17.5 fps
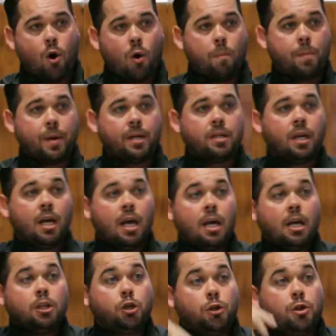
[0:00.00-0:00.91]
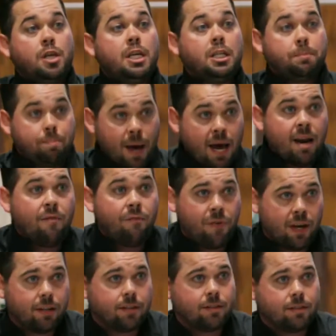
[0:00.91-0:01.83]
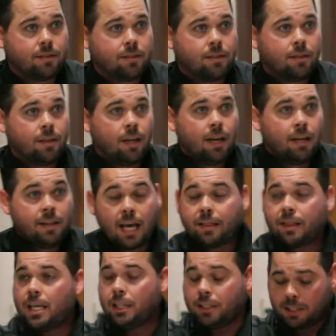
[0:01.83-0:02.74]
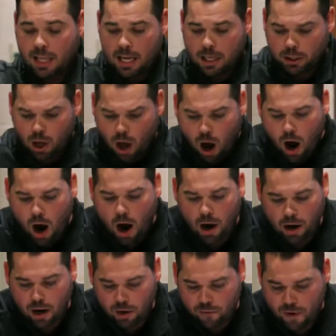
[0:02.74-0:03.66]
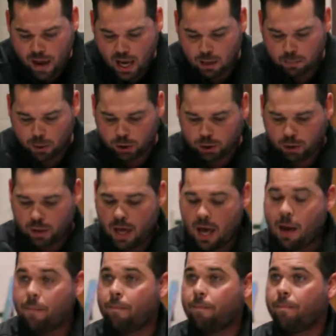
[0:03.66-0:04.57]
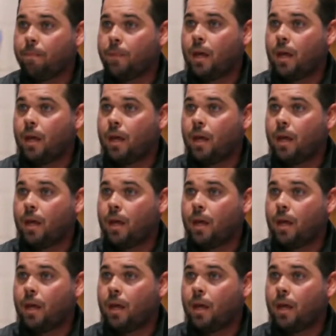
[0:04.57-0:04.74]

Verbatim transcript: opened to these benefits, that these things are available to them.